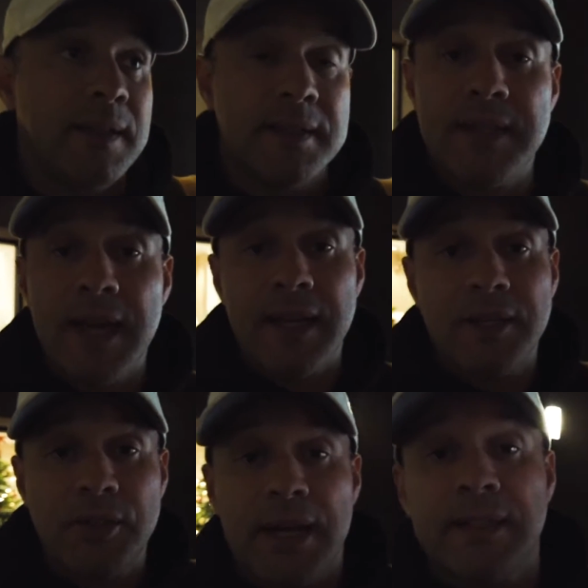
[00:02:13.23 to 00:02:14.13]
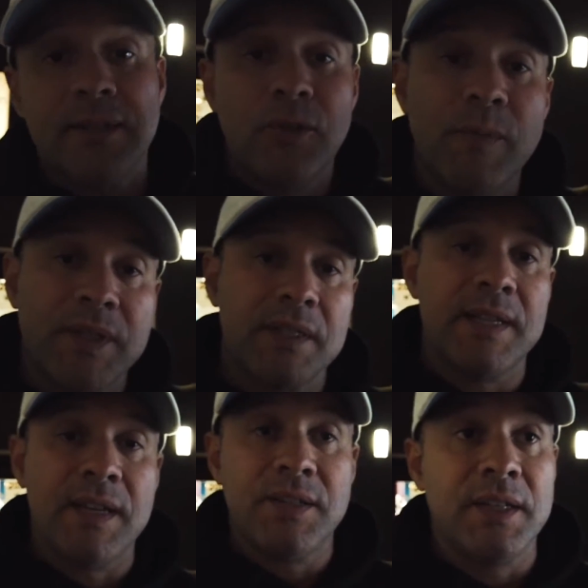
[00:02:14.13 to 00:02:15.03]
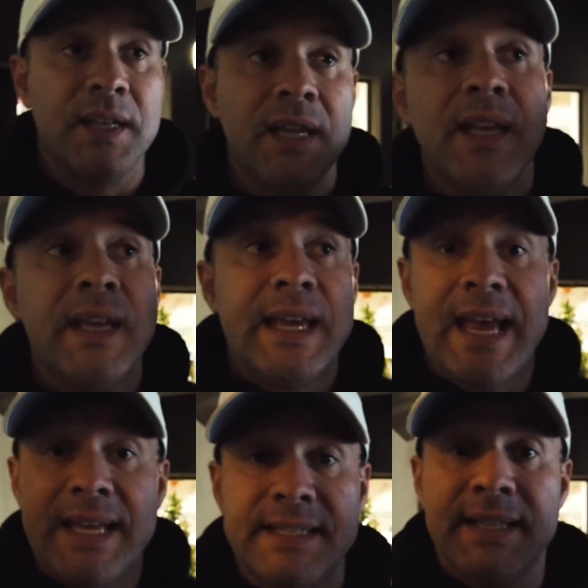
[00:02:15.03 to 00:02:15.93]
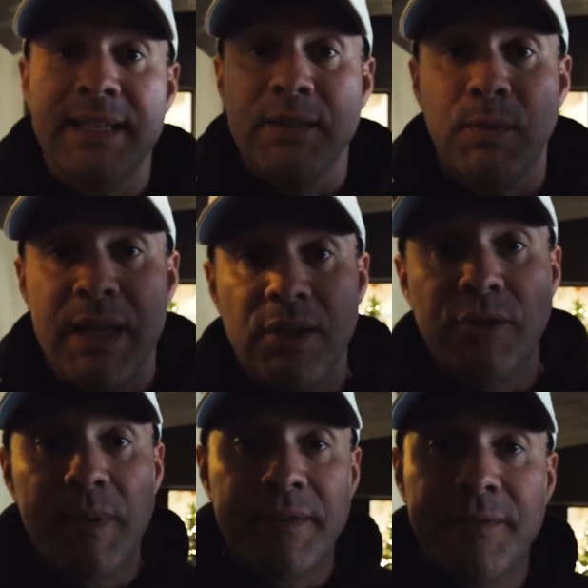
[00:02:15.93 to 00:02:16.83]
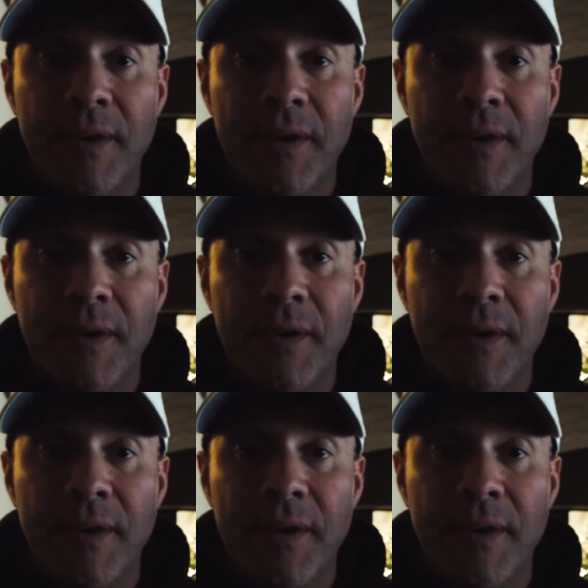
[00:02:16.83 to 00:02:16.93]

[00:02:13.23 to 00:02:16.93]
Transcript: It's not attracting too much attention as it is when I use my